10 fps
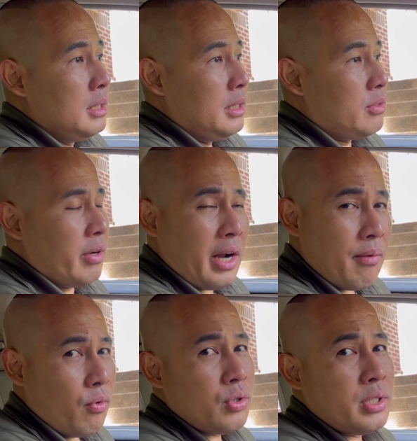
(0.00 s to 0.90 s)
it's very
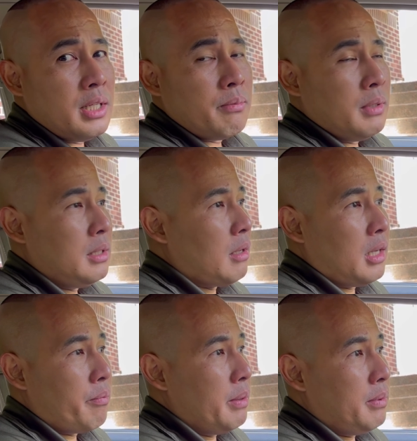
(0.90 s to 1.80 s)
unfortunate a lot
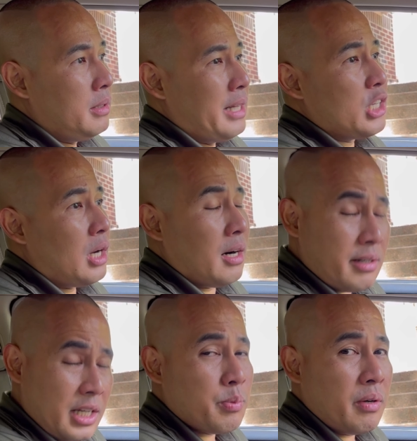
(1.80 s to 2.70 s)
of people that are
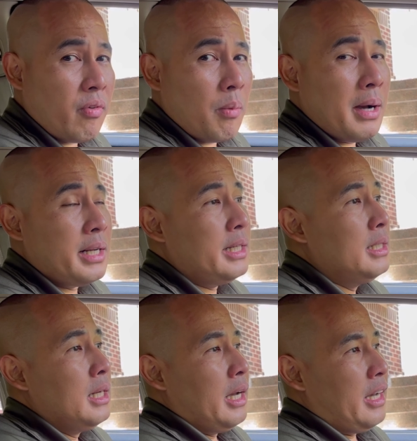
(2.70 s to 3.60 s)
desperate for money
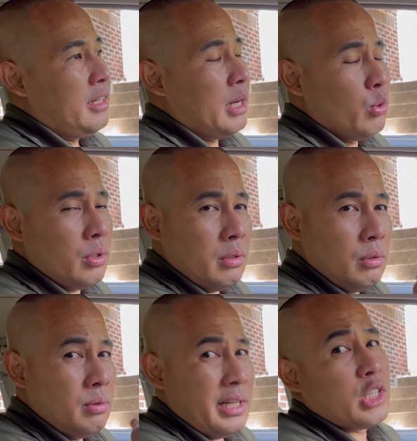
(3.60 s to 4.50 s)
and they would
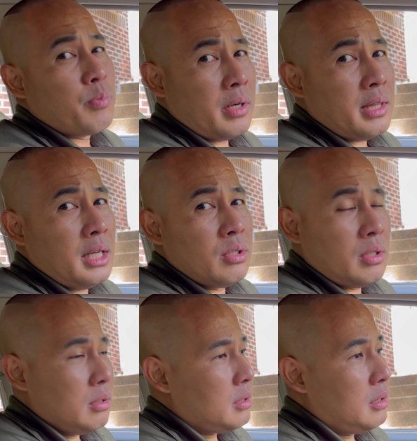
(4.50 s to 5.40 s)
do desperate things you
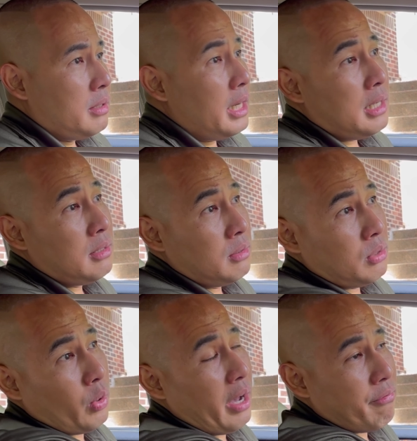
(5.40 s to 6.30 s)
know so yeah
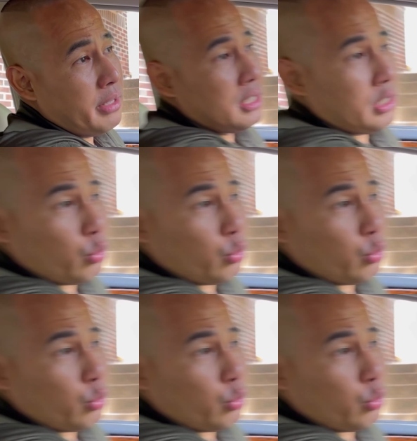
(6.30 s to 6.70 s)
to have this it